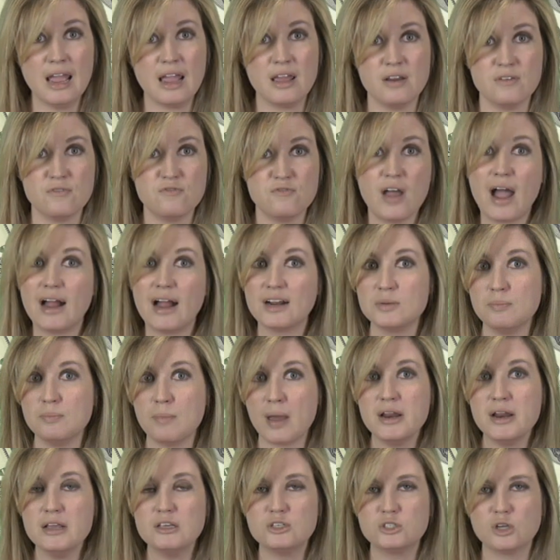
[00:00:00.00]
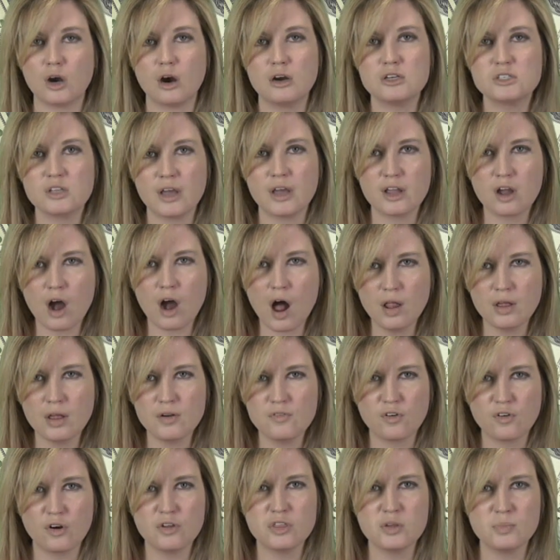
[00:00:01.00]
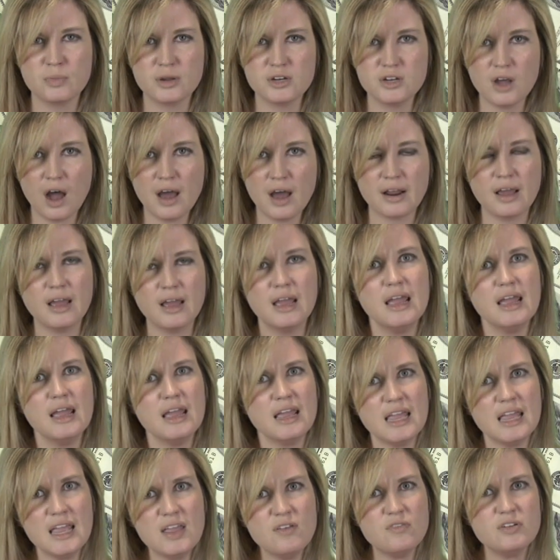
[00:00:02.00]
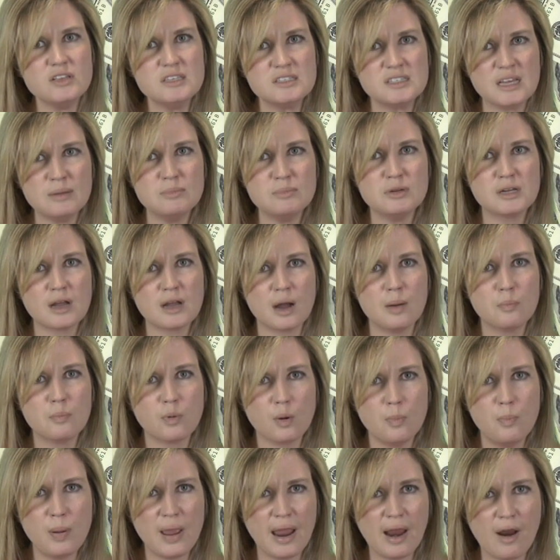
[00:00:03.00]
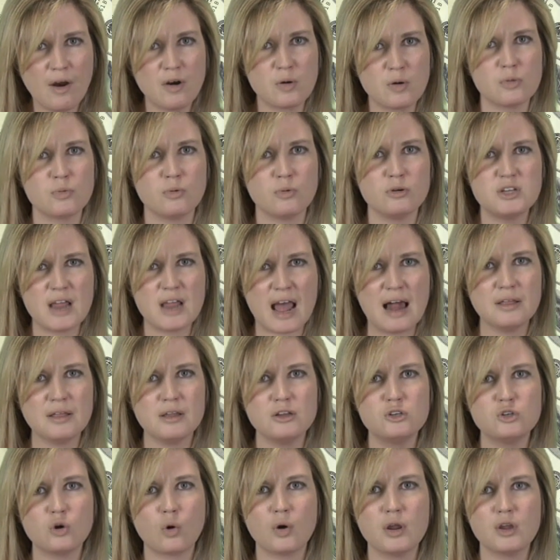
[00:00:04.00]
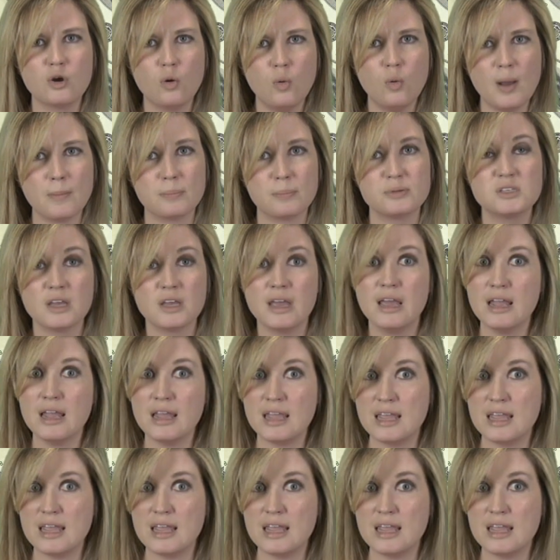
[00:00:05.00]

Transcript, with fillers: In fact, many stars like Colin Firth and Madonna even seemed to come prepared with retaliatory quips,